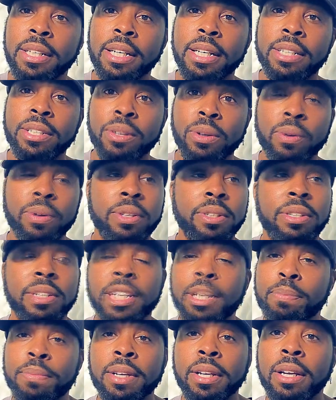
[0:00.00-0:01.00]
it's going to
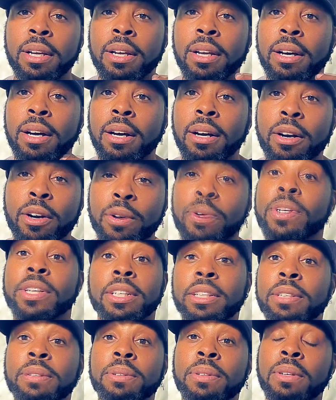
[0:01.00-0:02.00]
keep
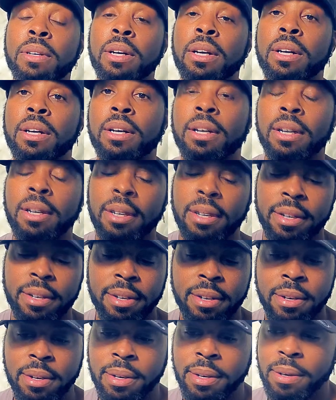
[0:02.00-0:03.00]
hurting you.
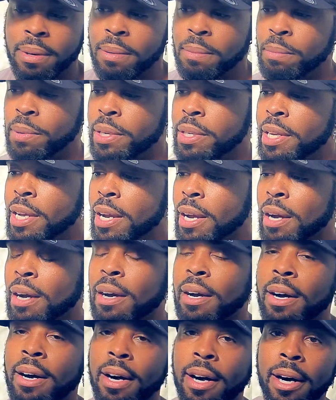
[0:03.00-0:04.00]
But yeah,
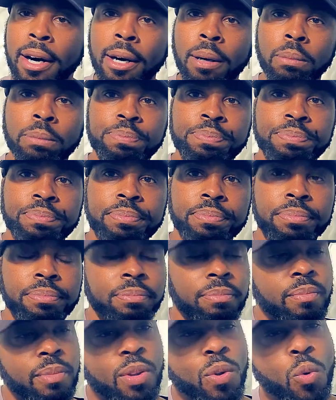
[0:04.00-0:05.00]

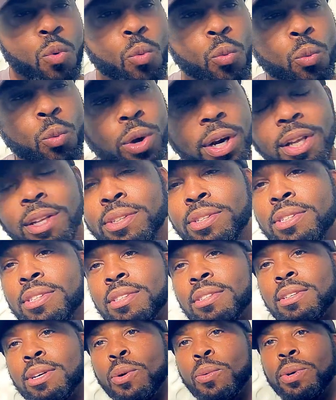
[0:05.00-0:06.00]
what else
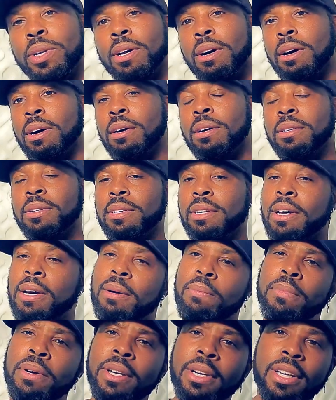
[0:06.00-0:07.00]
is going on?
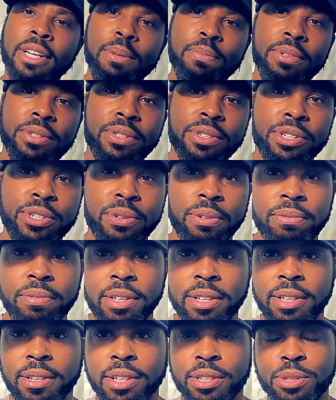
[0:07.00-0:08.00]
I'm going to keep this a short
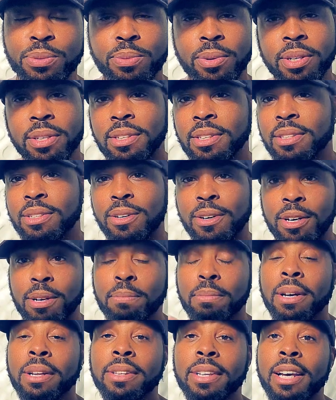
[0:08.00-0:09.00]
video. I just wanted to talk
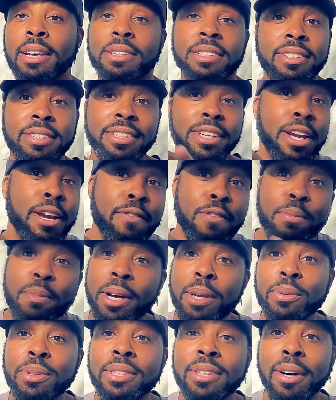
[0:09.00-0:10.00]
about that since
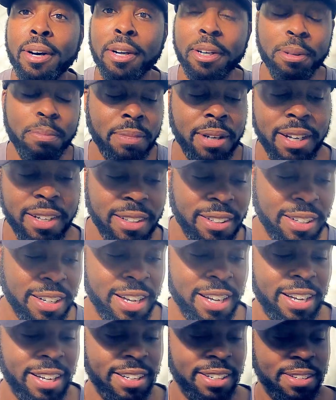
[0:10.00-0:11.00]
everybody was talking about it
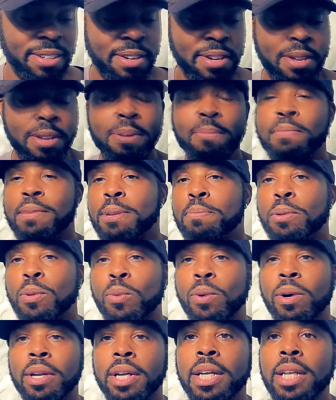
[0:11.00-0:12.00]
and
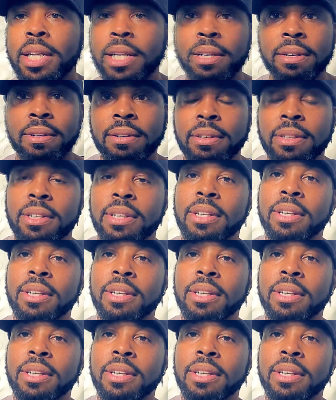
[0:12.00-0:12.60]
people want to hear,